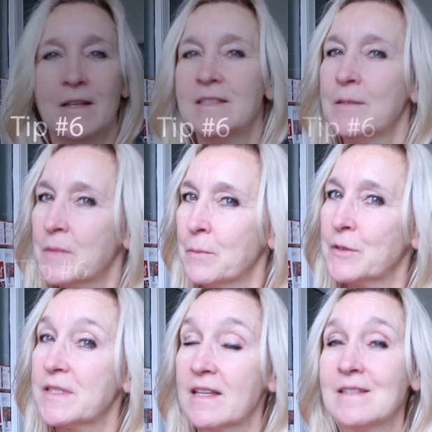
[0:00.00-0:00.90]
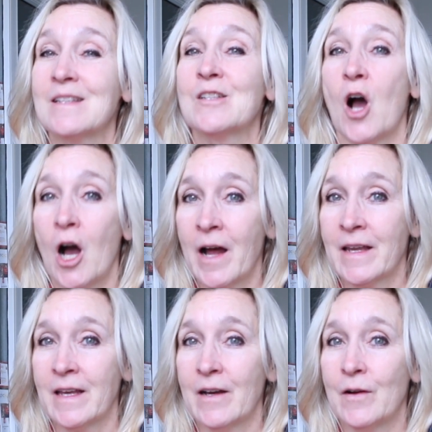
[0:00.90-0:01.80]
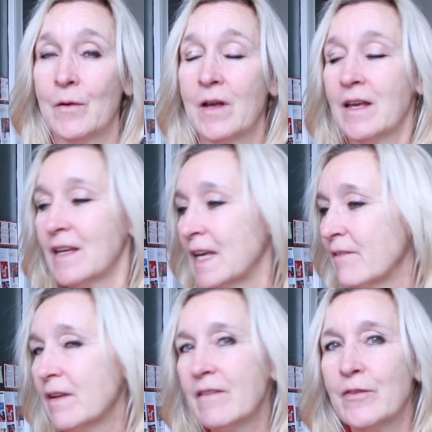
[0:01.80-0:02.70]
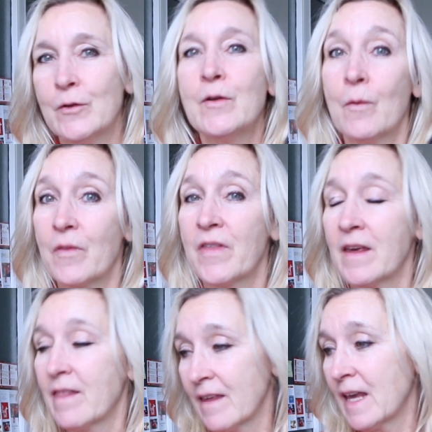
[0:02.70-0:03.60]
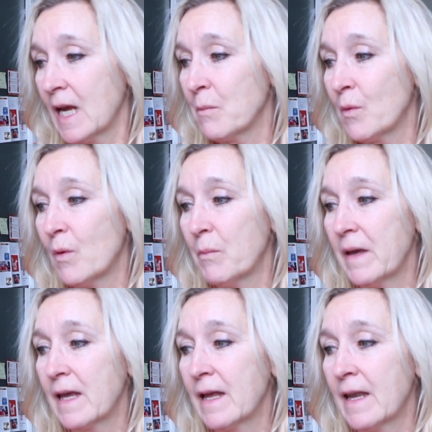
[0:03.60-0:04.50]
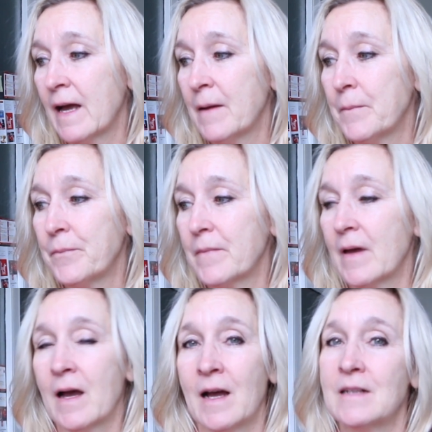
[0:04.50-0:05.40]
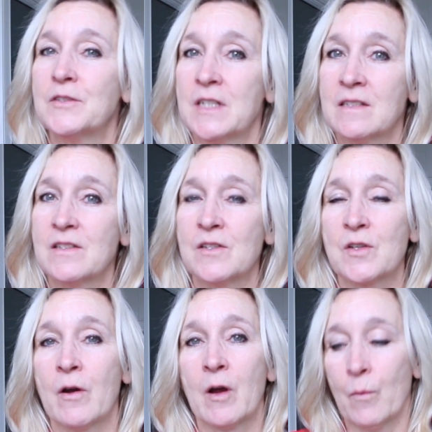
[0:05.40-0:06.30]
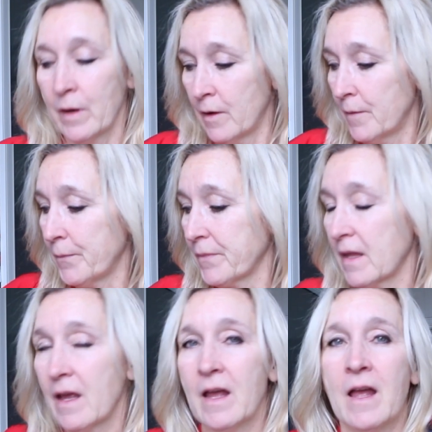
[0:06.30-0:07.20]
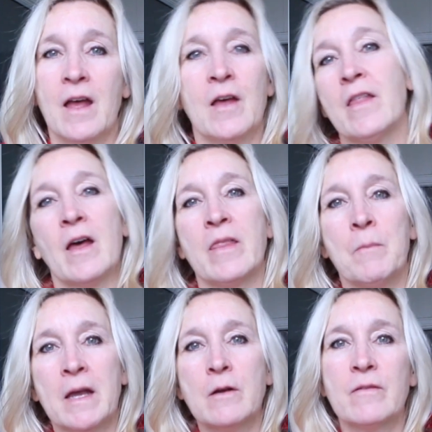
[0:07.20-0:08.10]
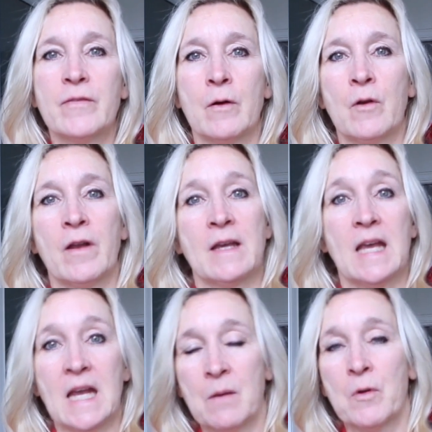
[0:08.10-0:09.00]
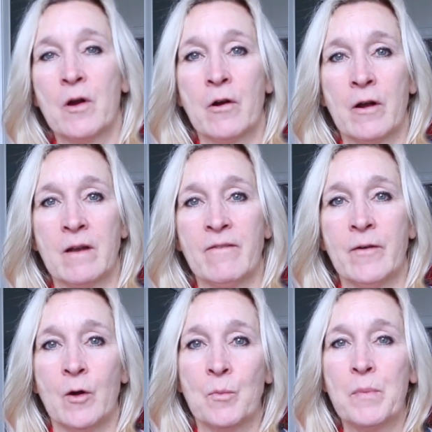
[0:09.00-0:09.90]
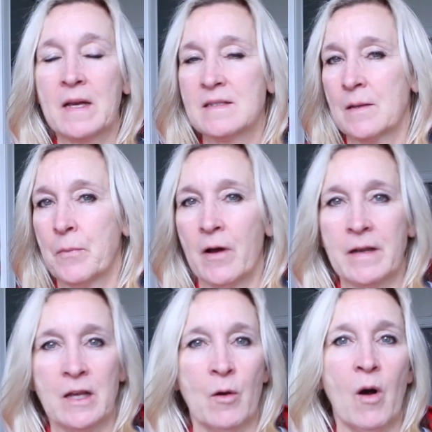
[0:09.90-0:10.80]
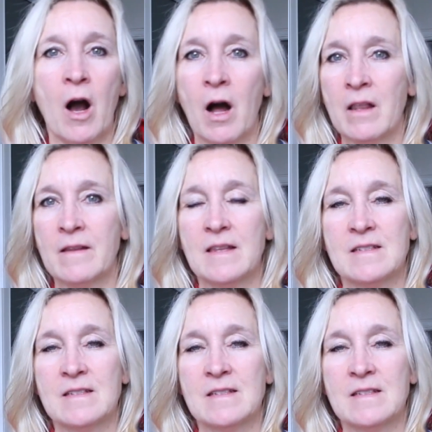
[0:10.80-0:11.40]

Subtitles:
Tip number six is audio. Even if you don't think the camera will pick it up, chances are it will. The microphone on a camera or on a phone picks up audio all at